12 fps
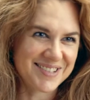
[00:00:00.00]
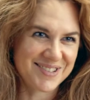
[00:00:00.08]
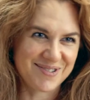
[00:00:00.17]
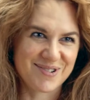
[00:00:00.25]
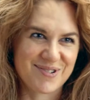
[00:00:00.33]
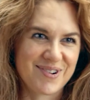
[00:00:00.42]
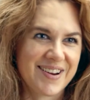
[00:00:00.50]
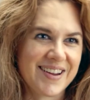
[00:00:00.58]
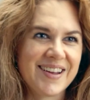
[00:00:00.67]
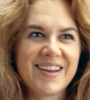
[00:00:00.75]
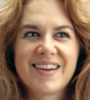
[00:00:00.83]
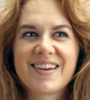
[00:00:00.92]

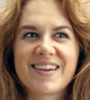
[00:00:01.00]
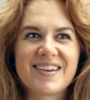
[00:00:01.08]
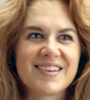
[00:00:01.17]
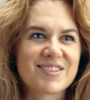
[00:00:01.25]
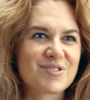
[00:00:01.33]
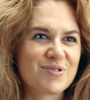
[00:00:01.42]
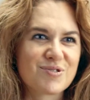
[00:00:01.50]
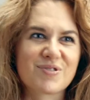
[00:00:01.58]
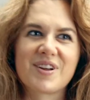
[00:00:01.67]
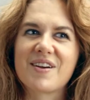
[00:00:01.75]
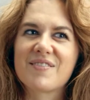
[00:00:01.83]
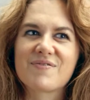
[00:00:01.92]
surgery is
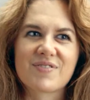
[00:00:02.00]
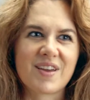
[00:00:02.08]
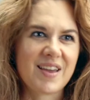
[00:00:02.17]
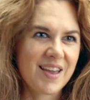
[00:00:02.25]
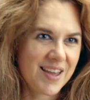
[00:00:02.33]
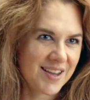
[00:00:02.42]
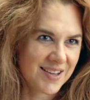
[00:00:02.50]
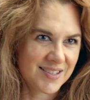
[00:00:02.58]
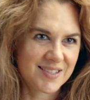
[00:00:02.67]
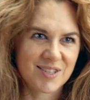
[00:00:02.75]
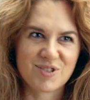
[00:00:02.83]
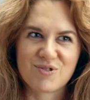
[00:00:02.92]
surgery of the
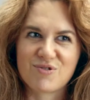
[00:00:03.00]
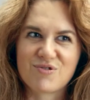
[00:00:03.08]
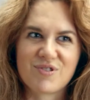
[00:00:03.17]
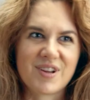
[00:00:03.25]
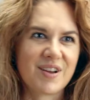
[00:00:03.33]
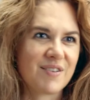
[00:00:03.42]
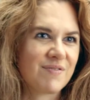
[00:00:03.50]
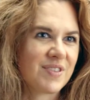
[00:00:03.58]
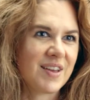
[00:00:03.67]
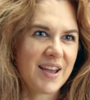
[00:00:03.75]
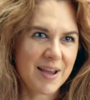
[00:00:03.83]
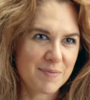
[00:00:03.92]
hands, it's surgery of
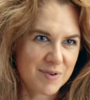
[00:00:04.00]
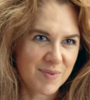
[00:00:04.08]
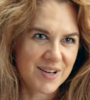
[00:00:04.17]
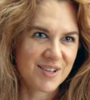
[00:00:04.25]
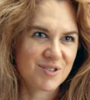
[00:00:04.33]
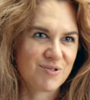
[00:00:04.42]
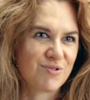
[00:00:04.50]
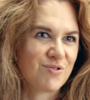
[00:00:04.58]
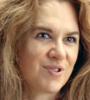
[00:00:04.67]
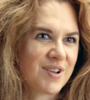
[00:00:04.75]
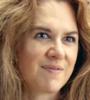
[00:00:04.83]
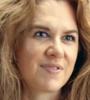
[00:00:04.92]
the abdomen, it's
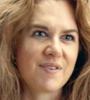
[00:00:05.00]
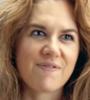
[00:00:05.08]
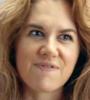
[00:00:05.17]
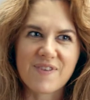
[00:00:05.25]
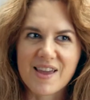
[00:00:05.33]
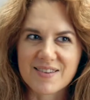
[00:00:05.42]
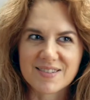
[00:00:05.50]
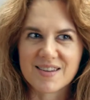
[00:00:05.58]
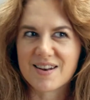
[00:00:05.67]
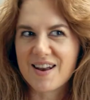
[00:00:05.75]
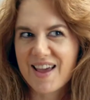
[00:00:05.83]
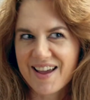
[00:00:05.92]
surgery of the face
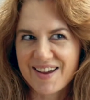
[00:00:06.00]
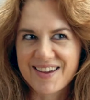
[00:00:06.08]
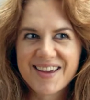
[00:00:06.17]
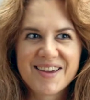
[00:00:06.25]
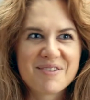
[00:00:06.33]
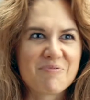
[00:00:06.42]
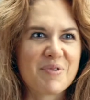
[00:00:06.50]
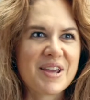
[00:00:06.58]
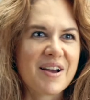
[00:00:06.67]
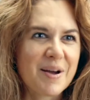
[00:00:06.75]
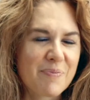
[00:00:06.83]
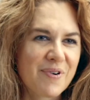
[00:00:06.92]
and neck.
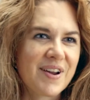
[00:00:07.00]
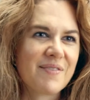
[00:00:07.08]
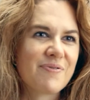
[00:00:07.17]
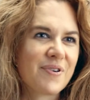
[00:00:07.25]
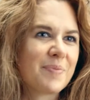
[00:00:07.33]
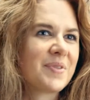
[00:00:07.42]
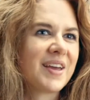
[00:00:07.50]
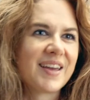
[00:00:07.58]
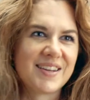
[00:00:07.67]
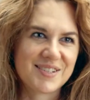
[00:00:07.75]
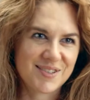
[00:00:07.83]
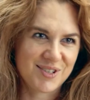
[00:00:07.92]
We operate from the
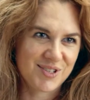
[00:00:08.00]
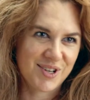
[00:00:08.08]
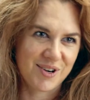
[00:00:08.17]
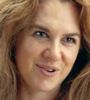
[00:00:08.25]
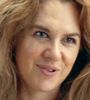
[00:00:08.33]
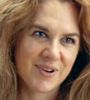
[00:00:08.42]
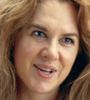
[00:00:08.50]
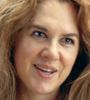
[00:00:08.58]
head to the toe.